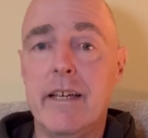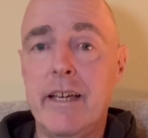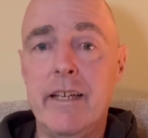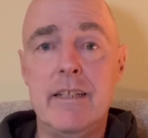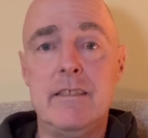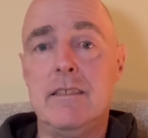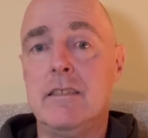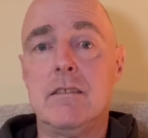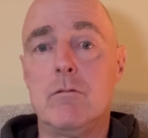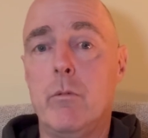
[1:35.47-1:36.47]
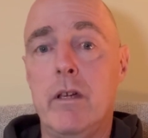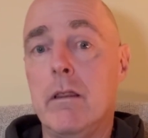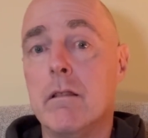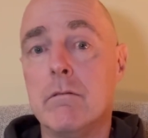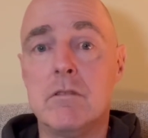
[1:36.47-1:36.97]
is, with
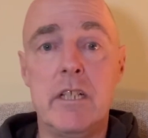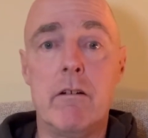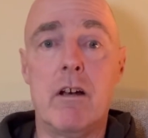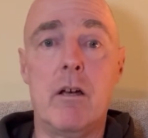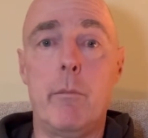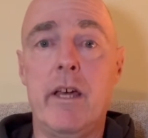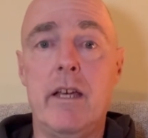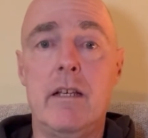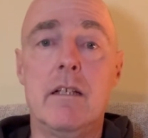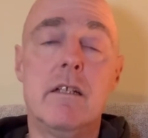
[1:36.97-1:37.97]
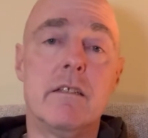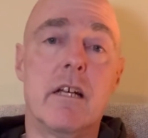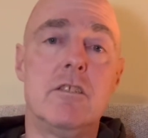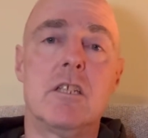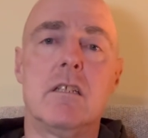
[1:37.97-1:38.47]
zero being
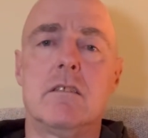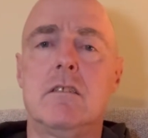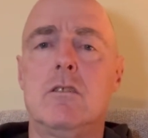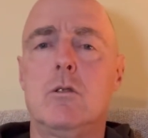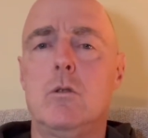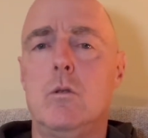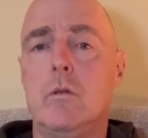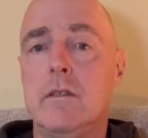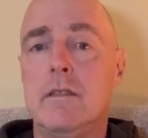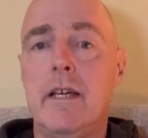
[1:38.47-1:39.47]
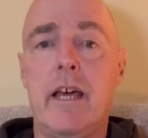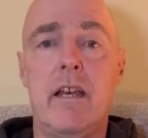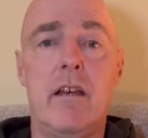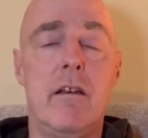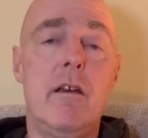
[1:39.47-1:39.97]
no chance at all and
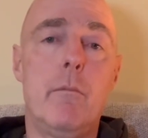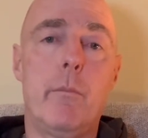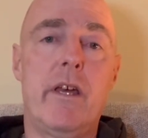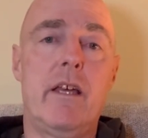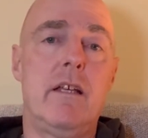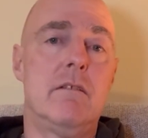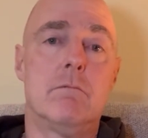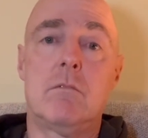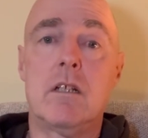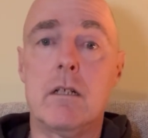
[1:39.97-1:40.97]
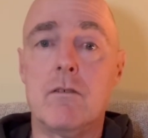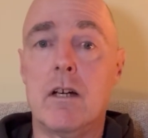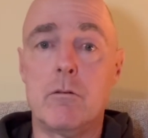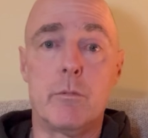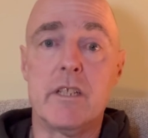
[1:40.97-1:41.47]
10 being kind of
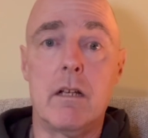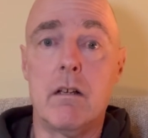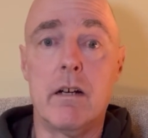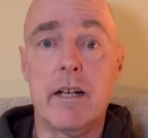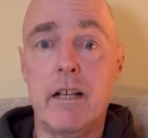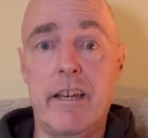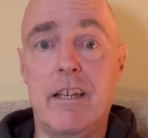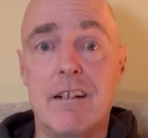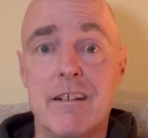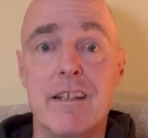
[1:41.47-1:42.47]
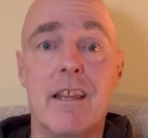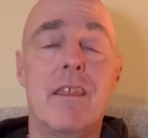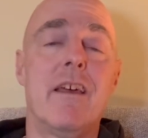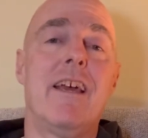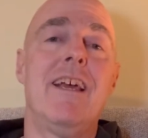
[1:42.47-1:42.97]
100% likely kind of
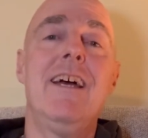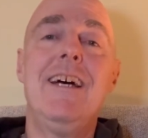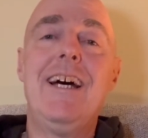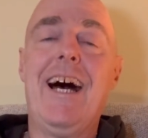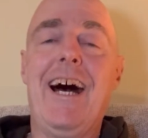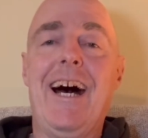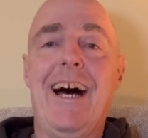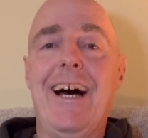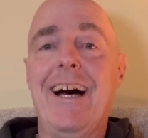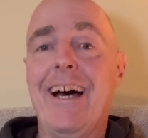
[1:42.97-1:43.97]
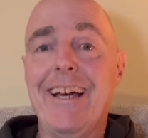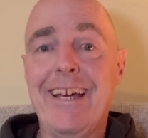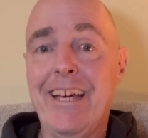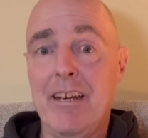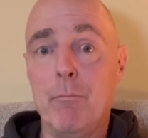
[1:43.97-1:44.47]
thing,
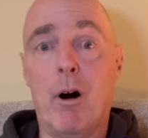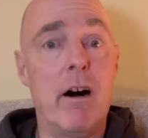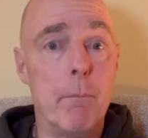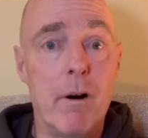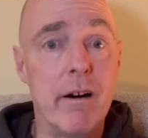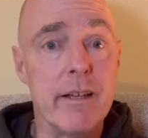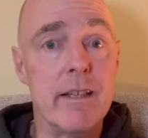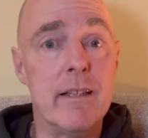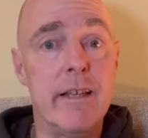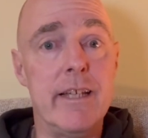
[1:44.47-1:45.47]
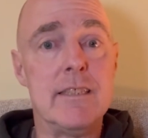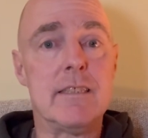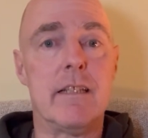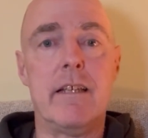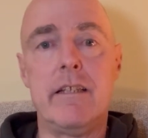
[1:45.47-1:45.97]
in my mind at least.
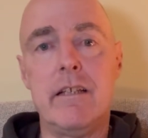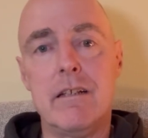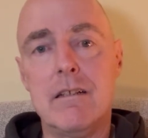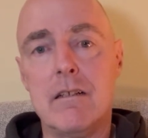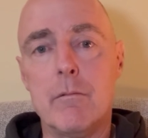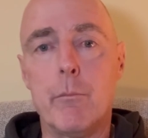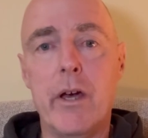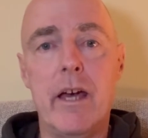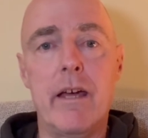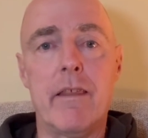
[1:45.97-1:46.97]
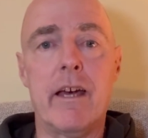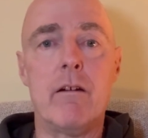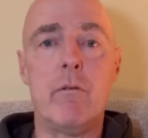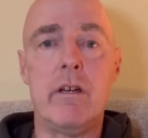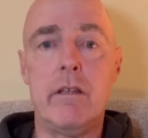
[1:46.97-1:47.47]
And then you can compare
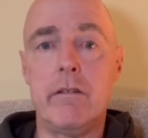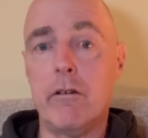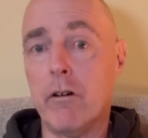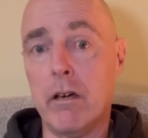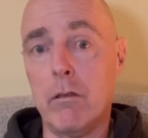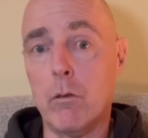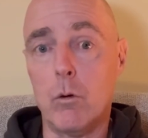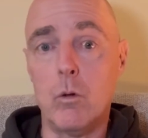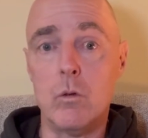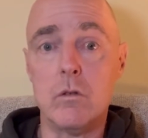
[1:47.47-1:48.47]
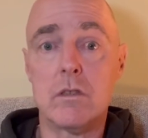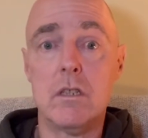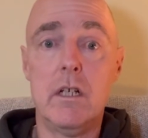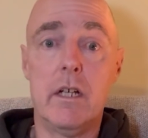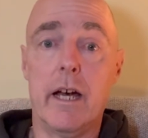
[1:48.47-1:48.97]
that with your own thoughts
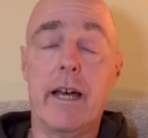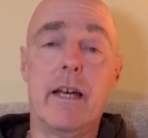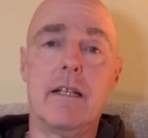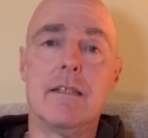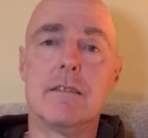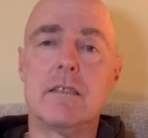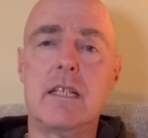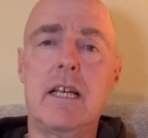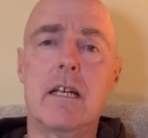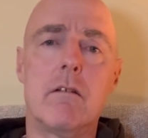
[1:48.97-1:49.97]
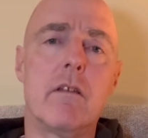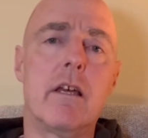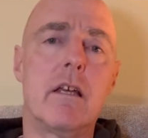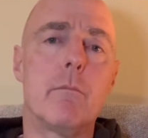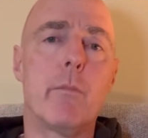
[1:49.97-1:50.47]
and see how
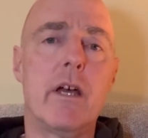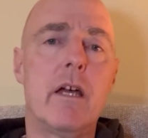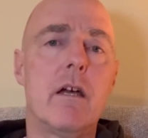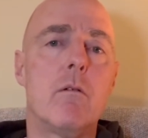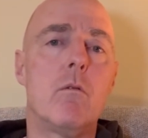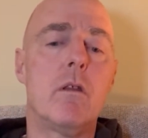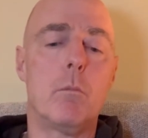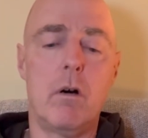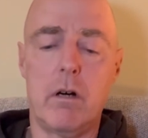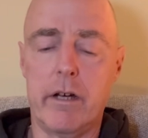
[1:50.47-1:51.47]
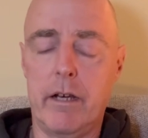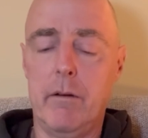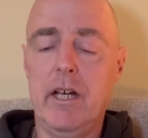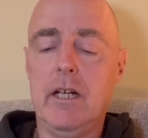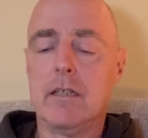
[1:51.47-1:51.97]
they compare with mine.
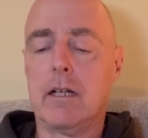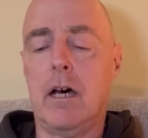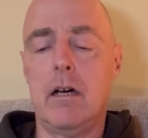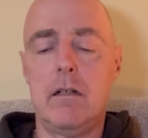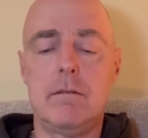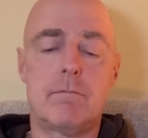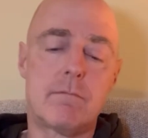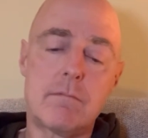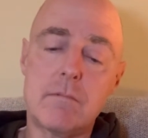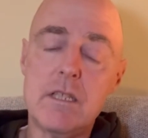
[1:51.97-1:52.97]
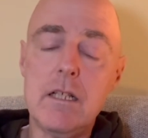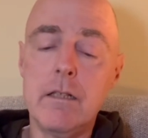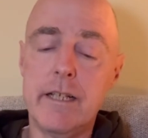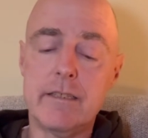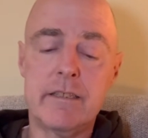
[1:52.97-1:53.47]
So
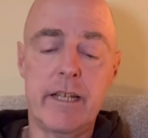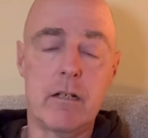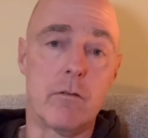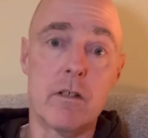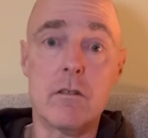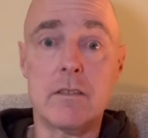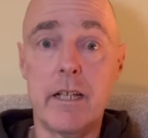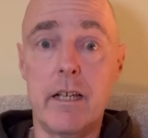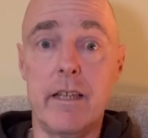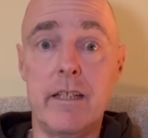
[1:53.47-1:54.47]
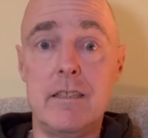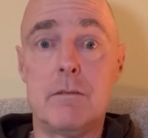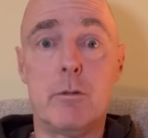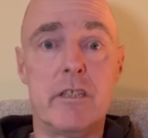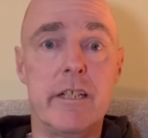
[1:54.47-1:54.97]
let's kick off. We've got 10 of these
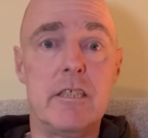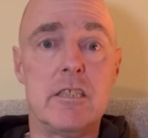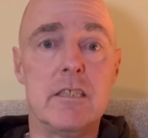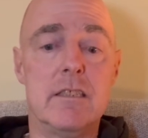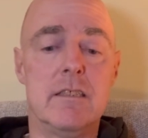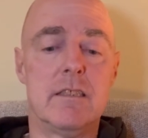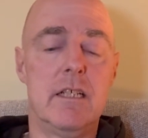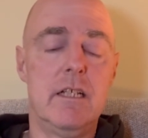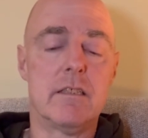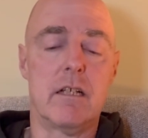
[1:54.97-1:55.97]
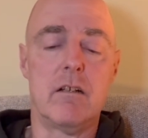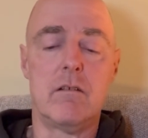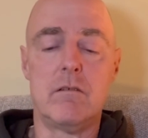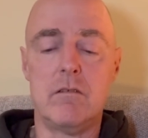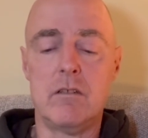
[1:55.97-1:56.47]
predictions. So
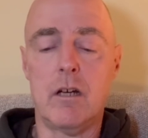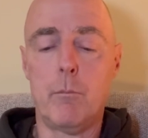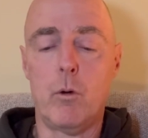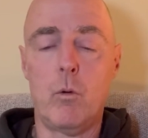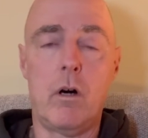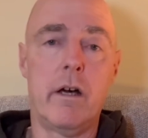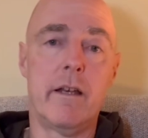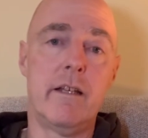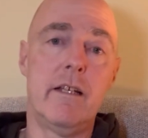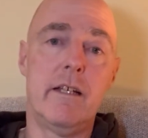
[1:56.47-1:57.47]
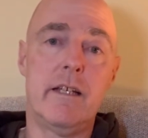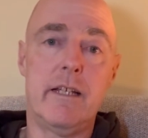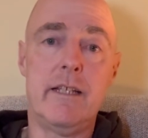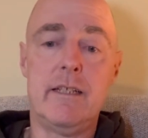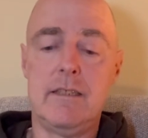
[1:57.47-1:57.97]
number one
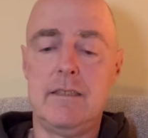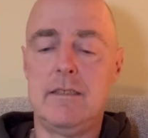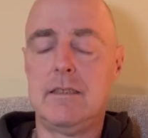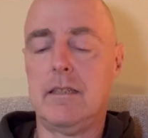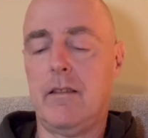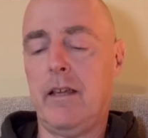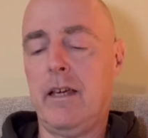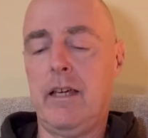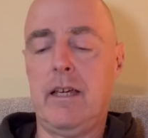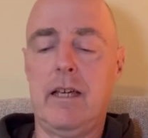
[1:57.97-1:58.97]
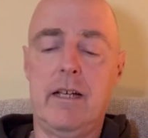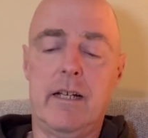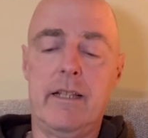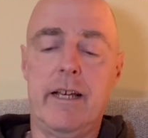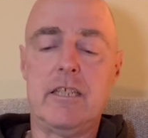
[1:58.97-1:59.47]
is the
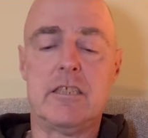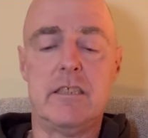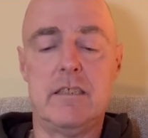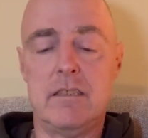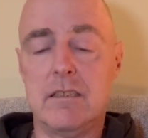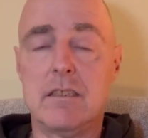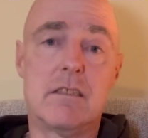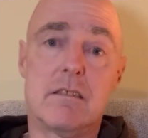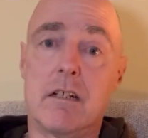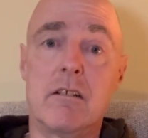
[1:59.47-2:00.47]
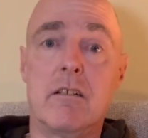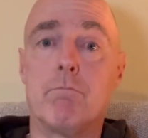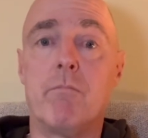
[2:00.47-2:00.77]
elections. I'm going to